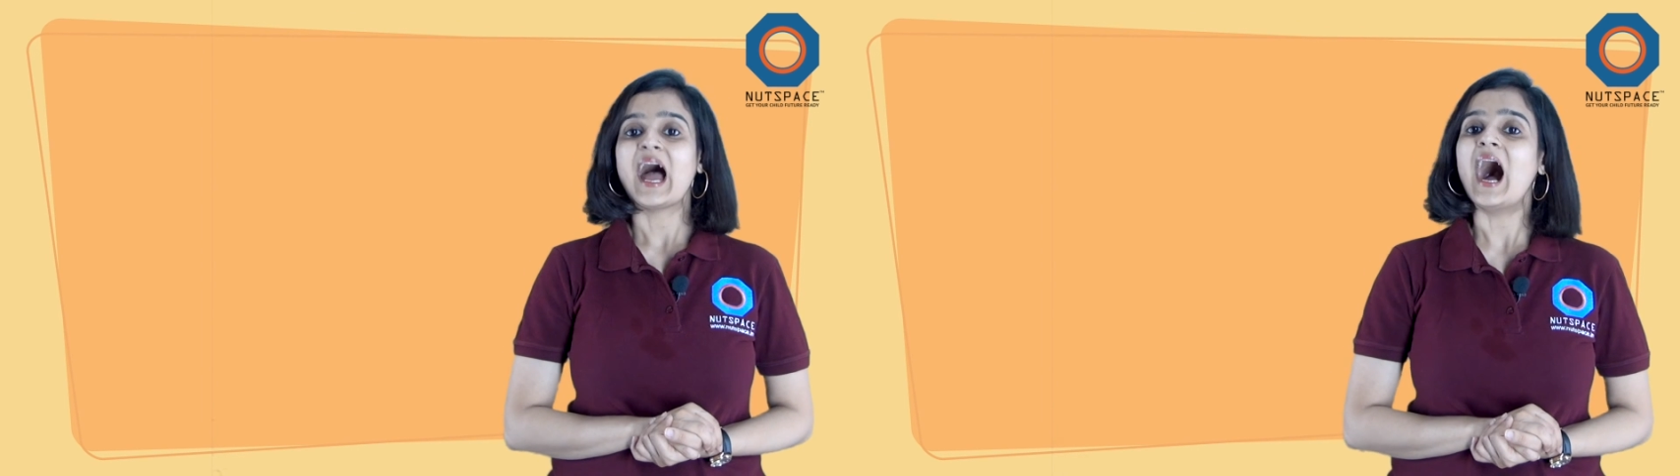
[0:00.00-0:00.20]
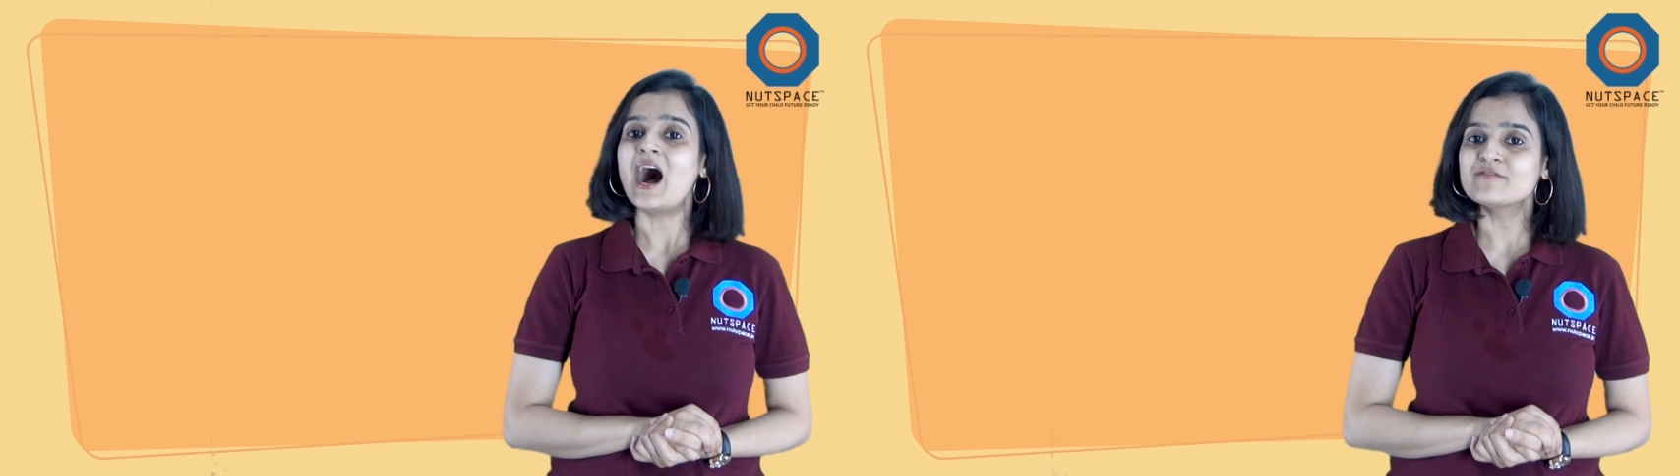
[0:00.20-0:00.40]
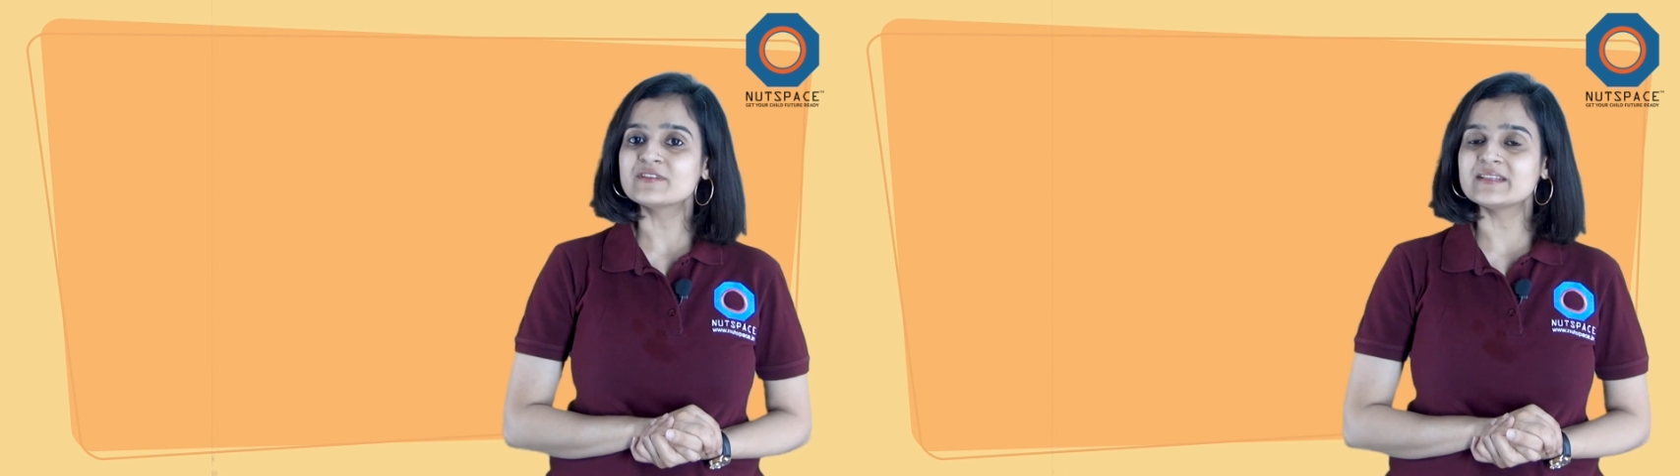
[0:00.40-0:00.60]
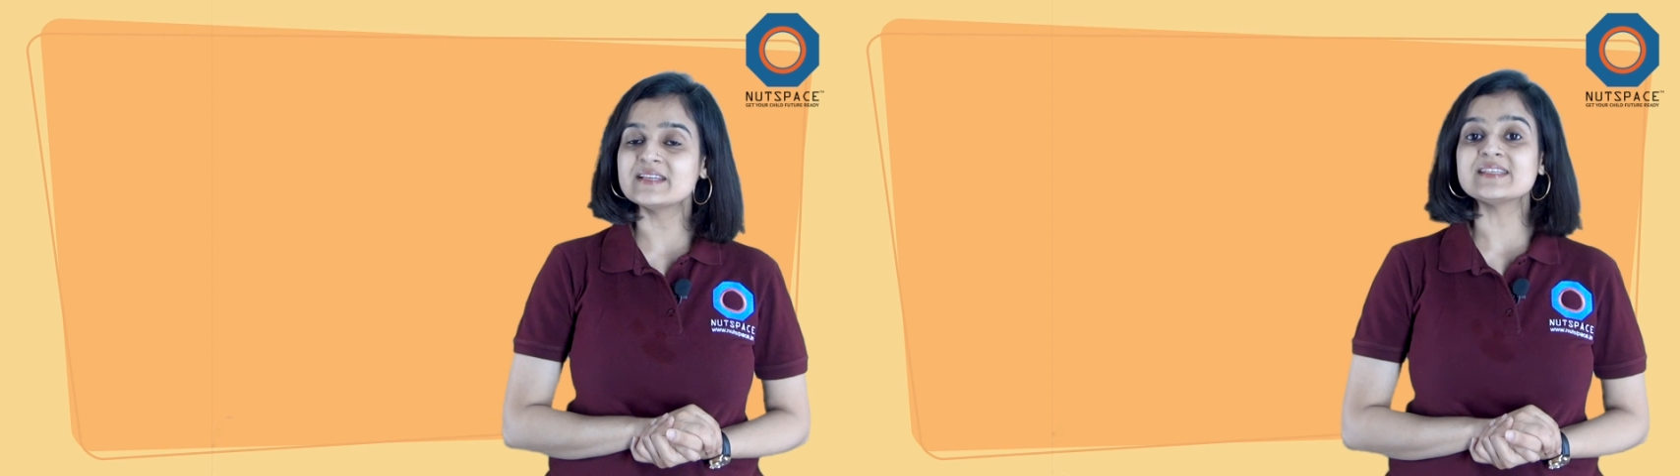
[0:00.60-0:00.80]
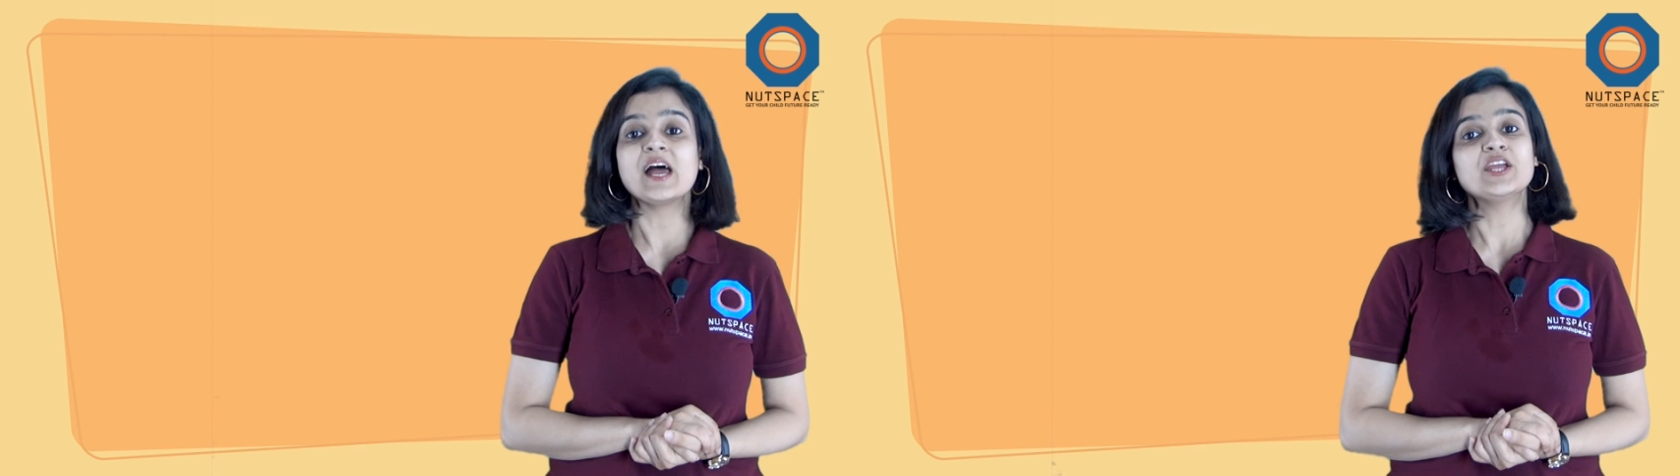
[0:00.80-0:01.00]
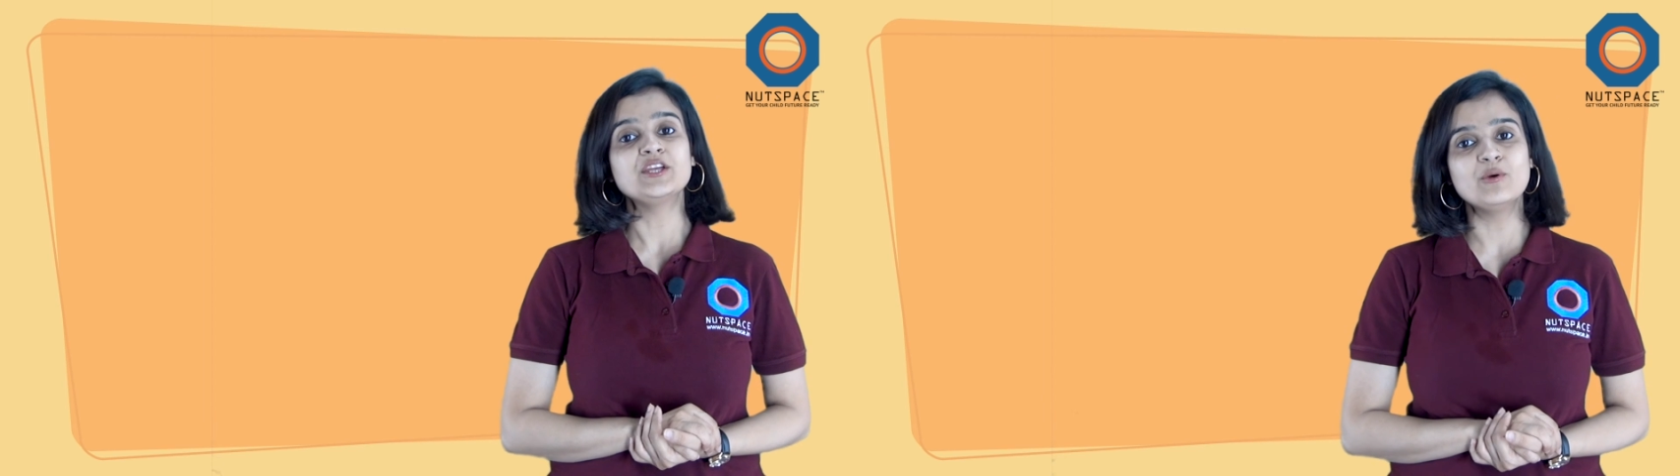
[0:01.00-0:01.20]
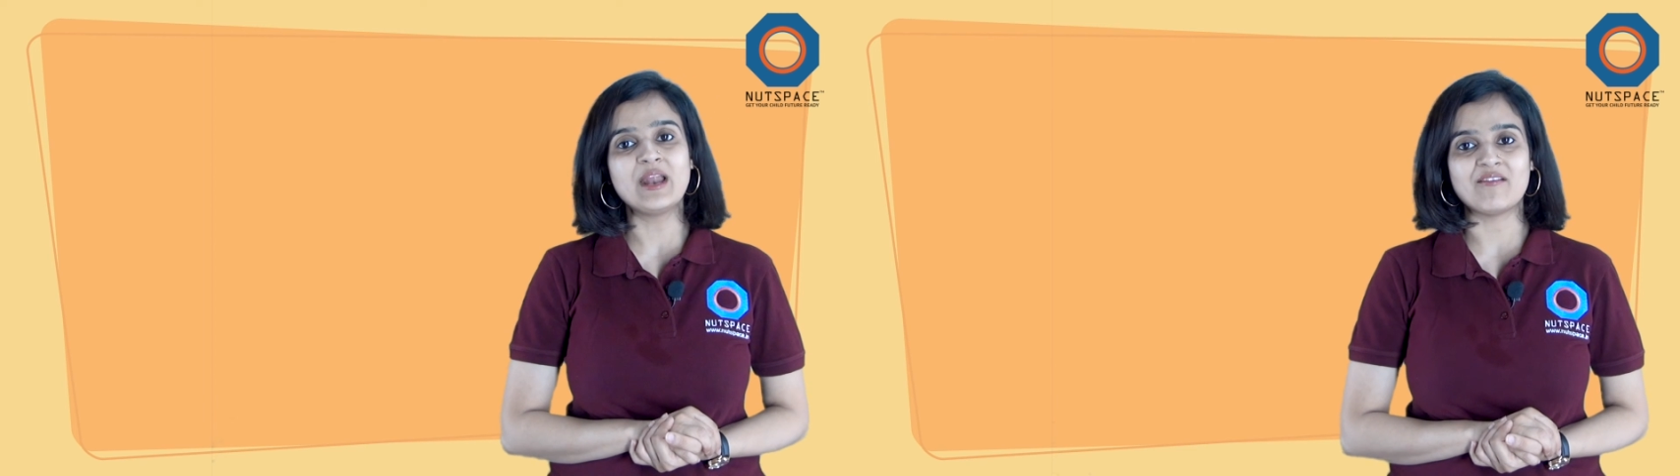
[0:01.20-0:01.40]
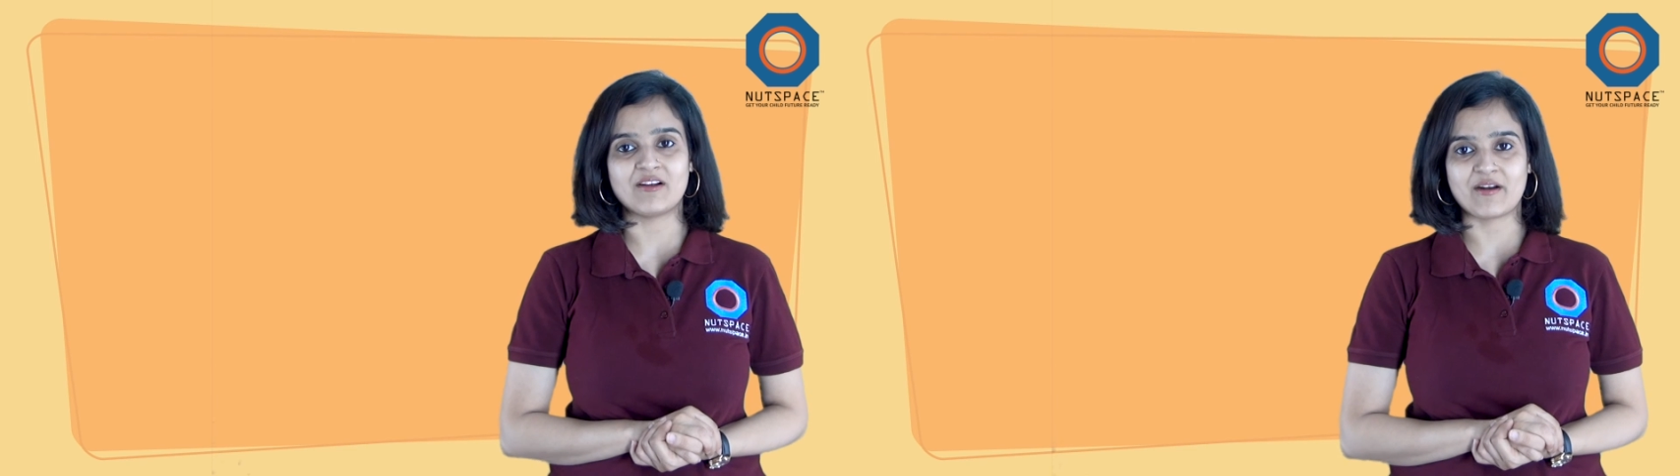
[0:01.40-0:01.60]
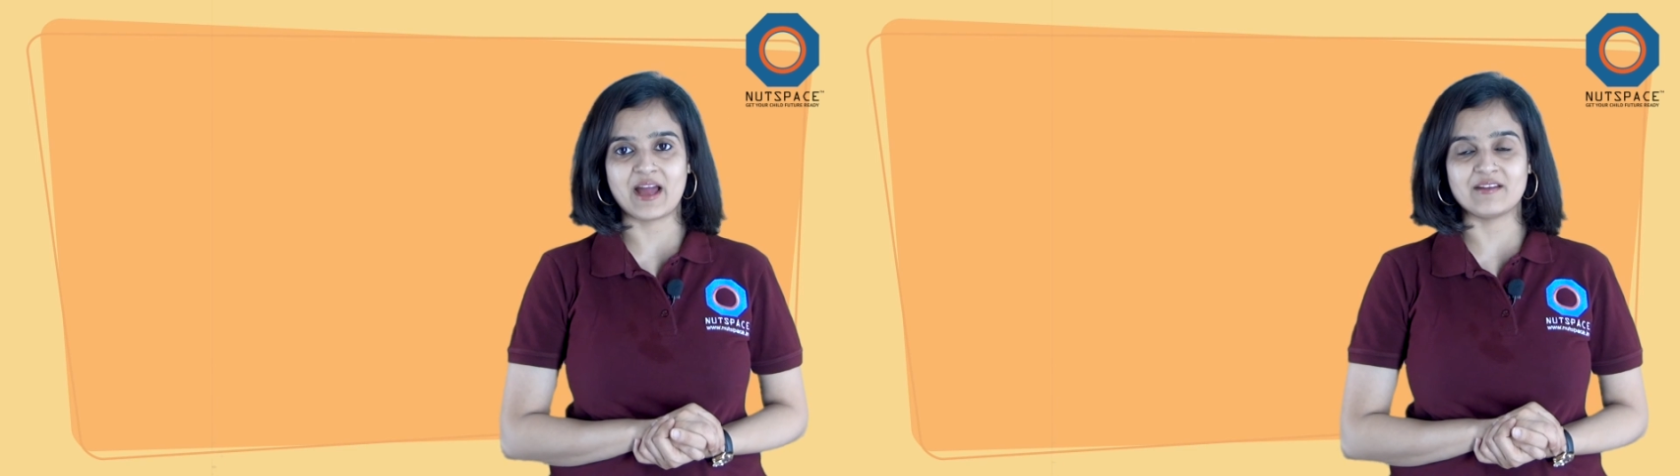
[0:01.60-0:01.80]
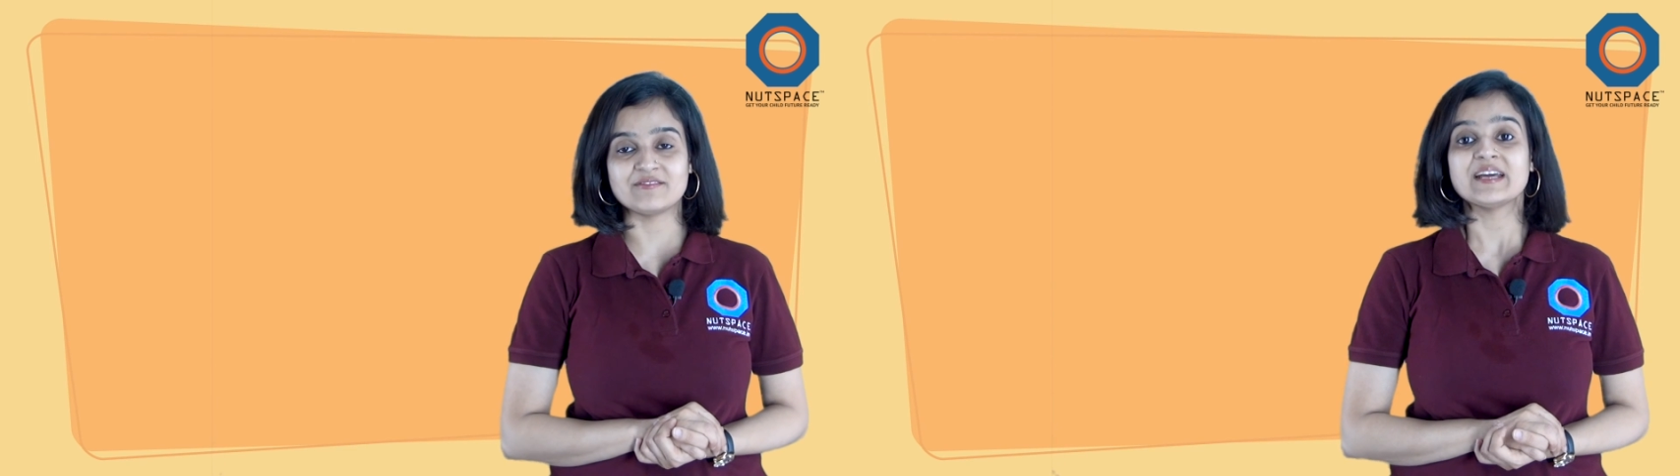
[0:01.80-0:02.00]
After this, you'll have
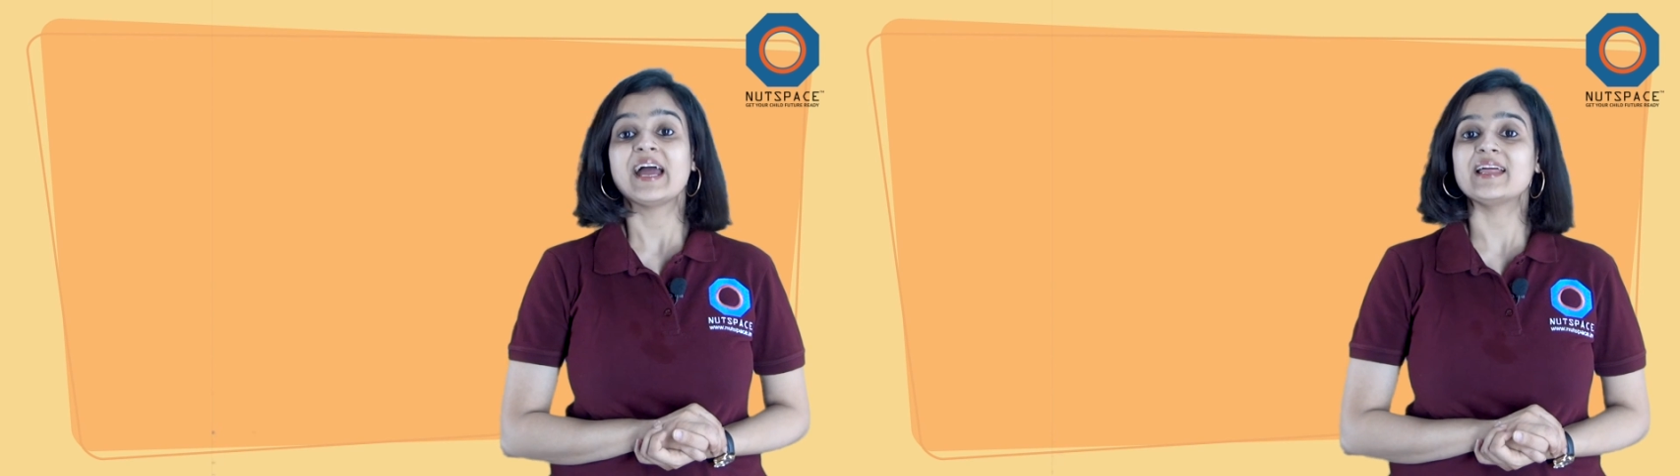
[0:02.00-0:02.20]
arrived